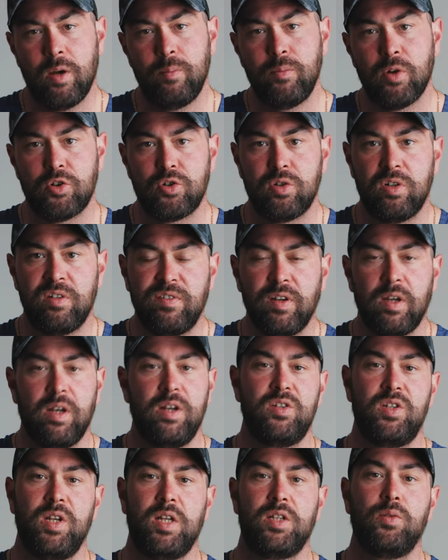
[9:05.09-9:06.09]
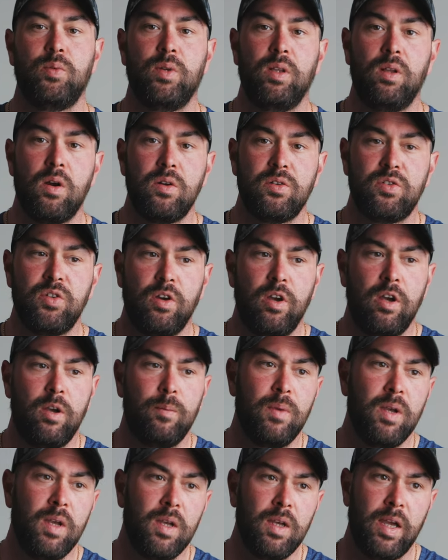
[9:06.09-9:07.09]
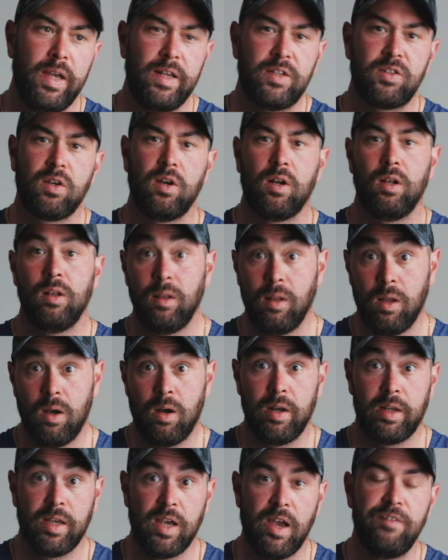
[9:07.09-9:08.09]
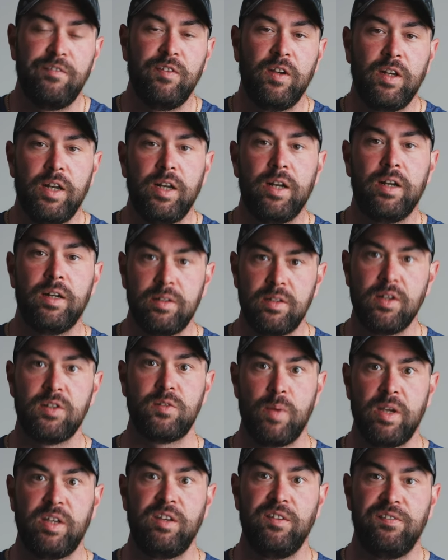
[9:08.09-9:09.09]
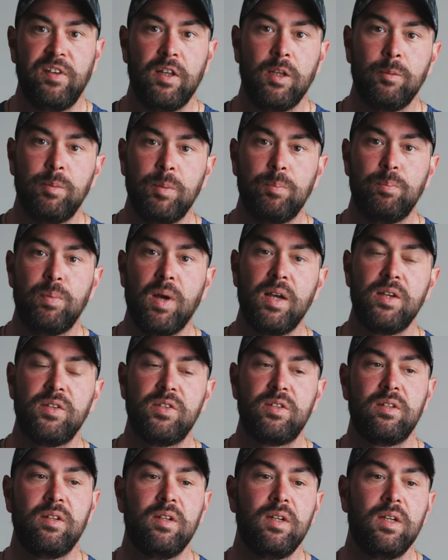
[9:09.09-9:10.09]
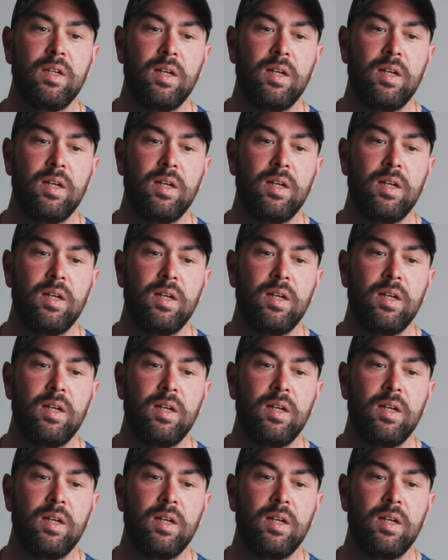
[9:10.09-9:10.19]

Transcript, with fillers: I'm not sure if I'm gonna stick to it long term. It's got a lot of caffeine in it. It does make you feel a bit buzzed.